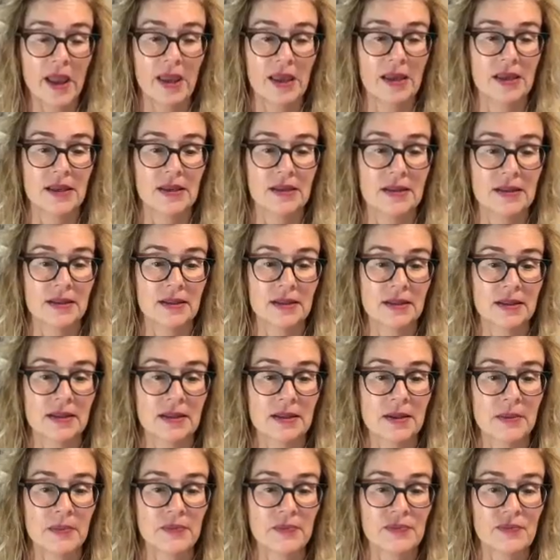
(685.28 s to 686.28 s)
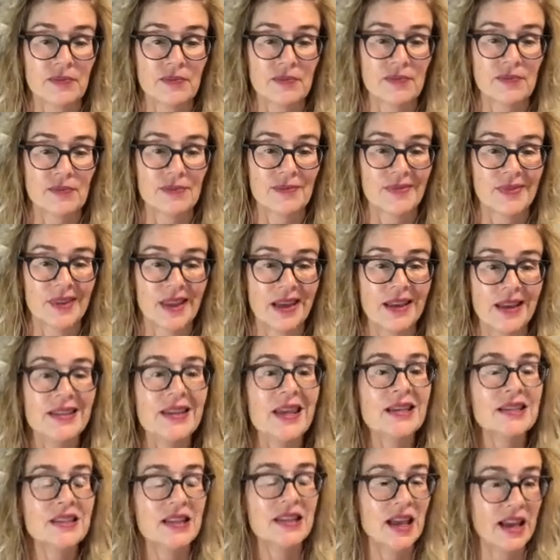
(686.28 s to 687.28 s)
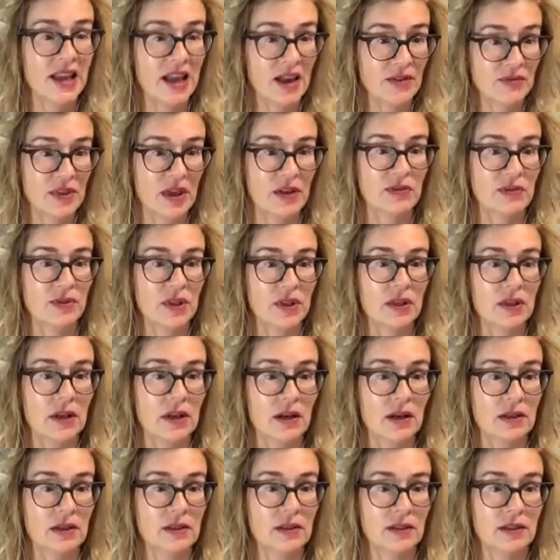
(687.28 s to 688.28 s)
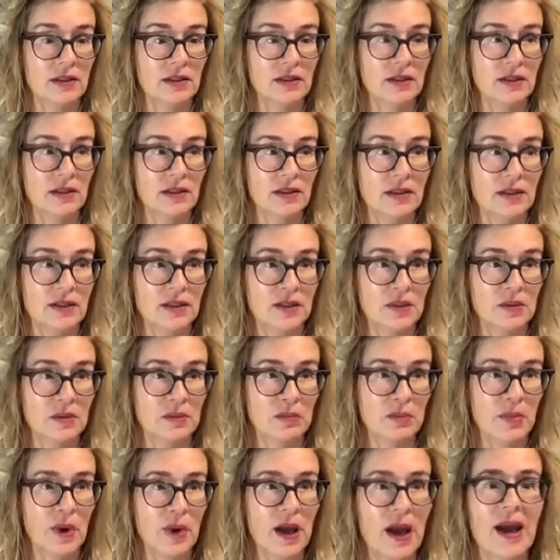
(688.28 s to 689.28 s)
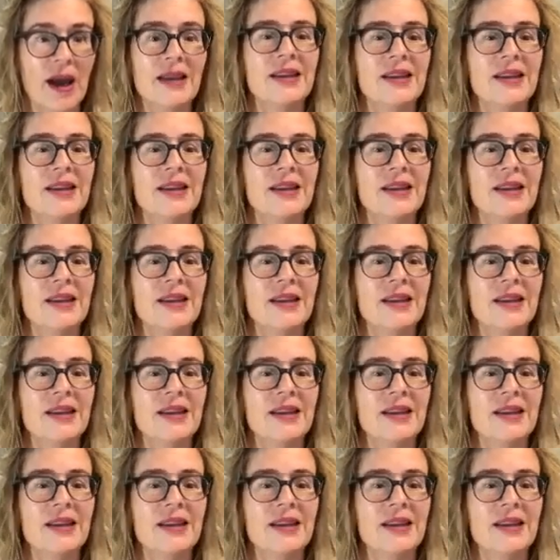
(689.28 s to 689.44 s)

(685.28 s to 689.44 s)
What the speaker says: is, yes, I have that fear, but I